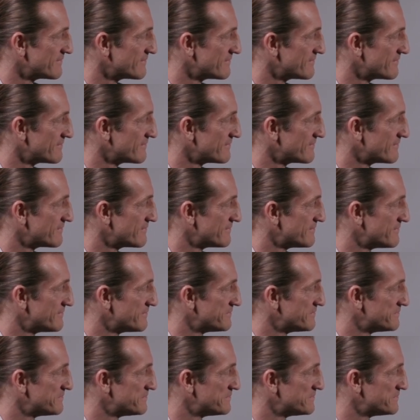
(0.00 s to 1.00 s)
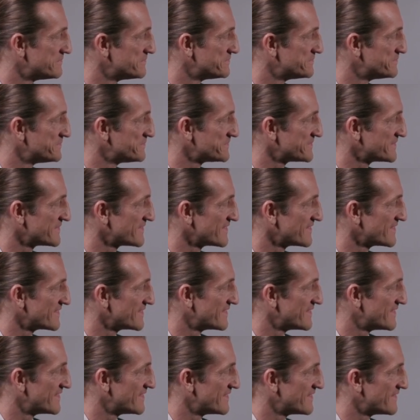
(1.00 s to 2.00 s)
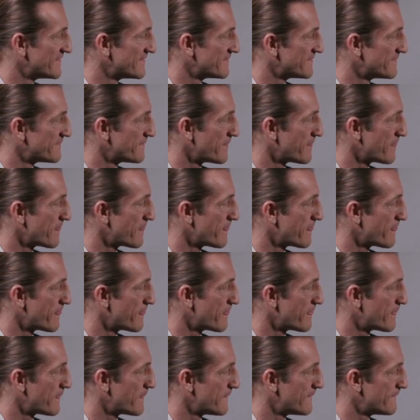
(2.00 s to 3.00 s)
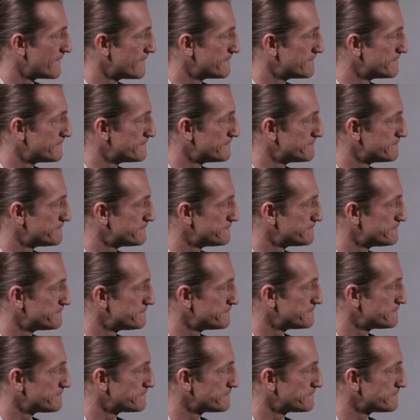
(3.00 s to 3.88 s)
This person isn't speaking.